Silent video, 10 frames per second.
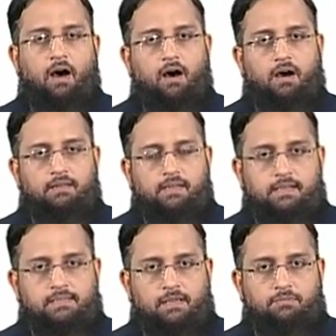or there
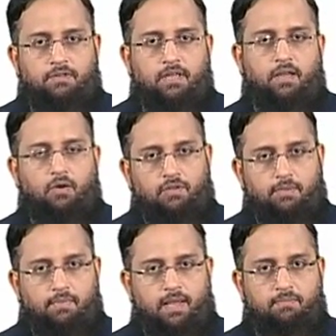is something on the
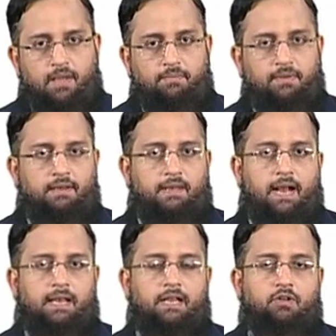main memory
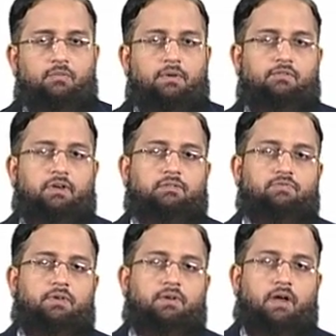that need to be
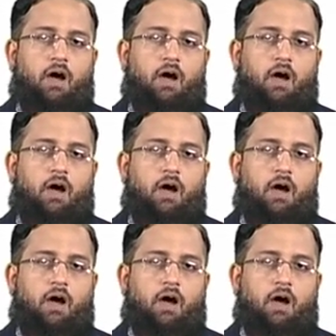transferred